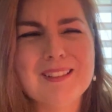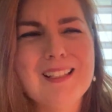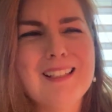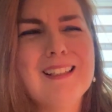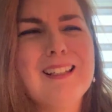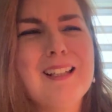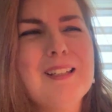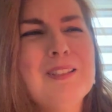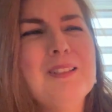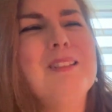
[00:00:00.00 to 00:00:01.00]
Like,
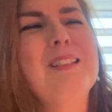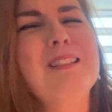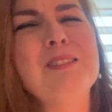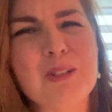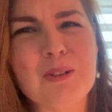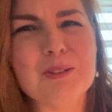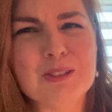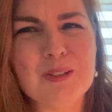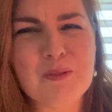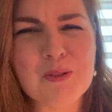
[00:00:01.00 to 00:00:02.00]
it,
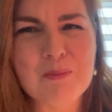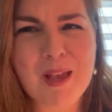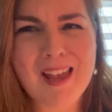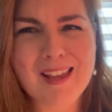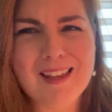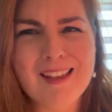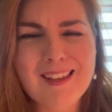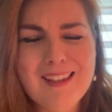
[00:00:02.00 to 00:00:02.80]
indulge, if you may,